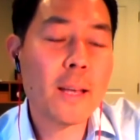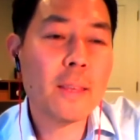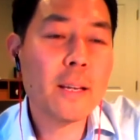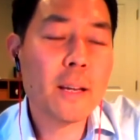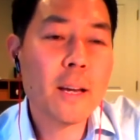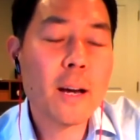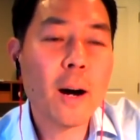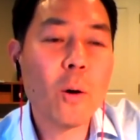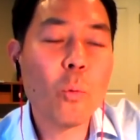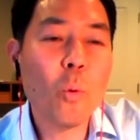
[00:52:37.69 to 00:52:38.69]
I think
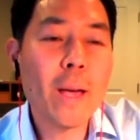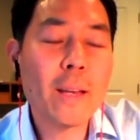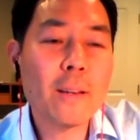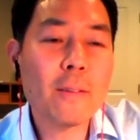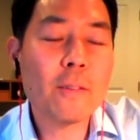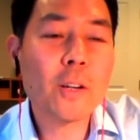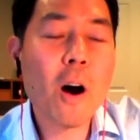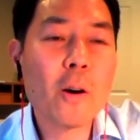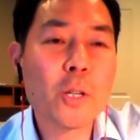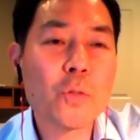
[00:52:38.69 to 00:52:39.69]
when
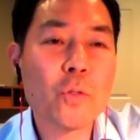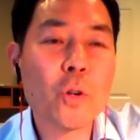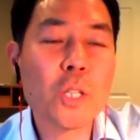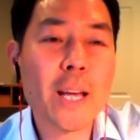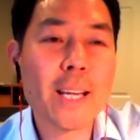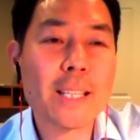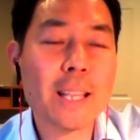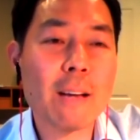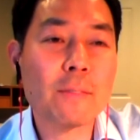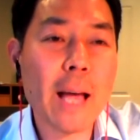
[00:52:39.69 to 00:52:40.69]
Congress feels like
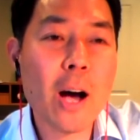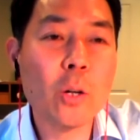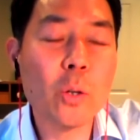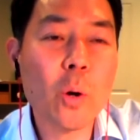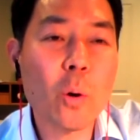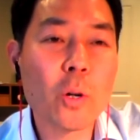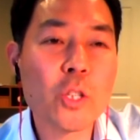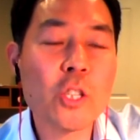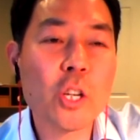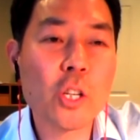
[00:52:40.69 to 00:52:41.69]
it's left out or
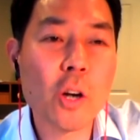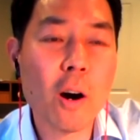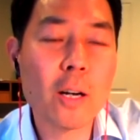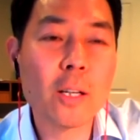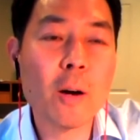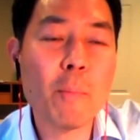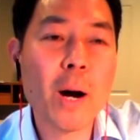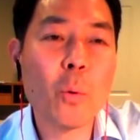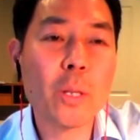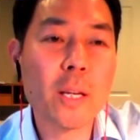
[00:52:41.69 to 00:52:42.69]
it's in the dark
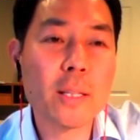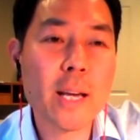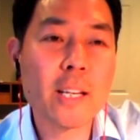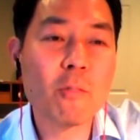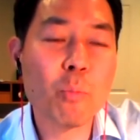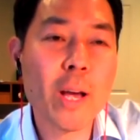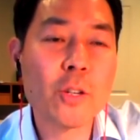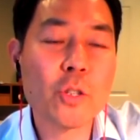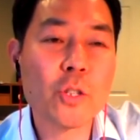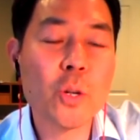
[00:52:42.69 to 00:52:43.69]
about what the executive
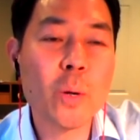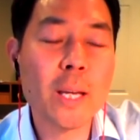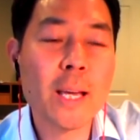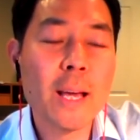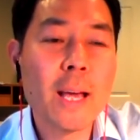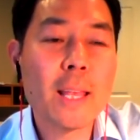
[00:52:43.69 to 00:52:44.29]
branch is doing,